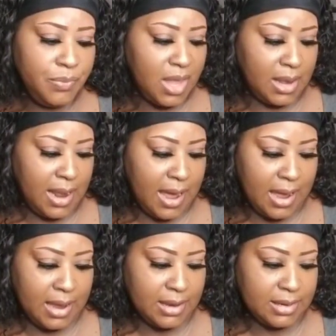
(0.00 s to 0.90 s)
It
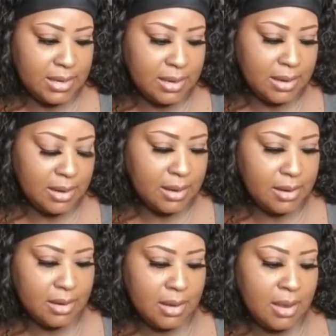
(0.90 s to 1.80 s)
has
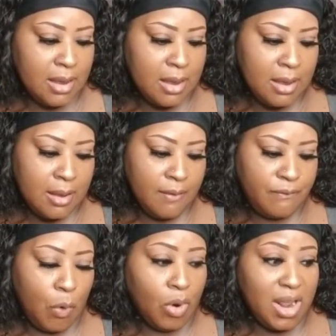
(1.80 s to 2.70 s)

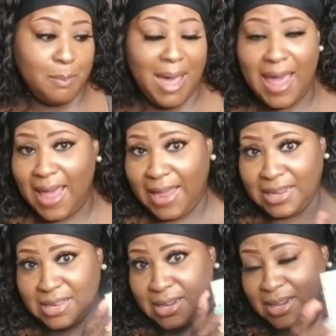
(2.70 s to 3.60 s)
40
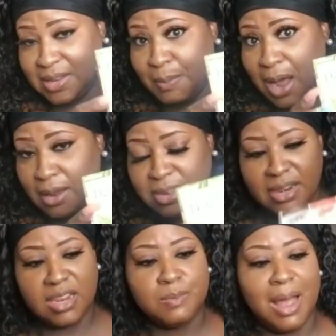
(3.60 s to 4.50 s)
bags in this box,
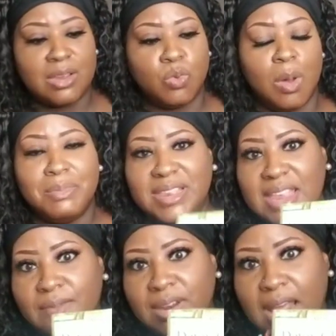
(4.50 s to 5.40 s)
and this box one was
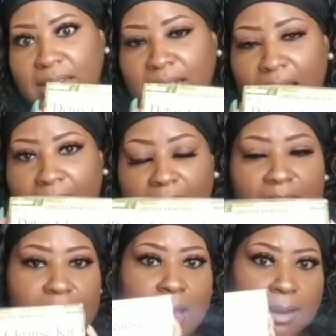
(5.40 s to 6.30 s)

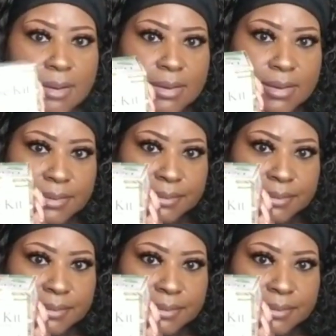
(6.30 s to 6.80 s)
$7.99, $8,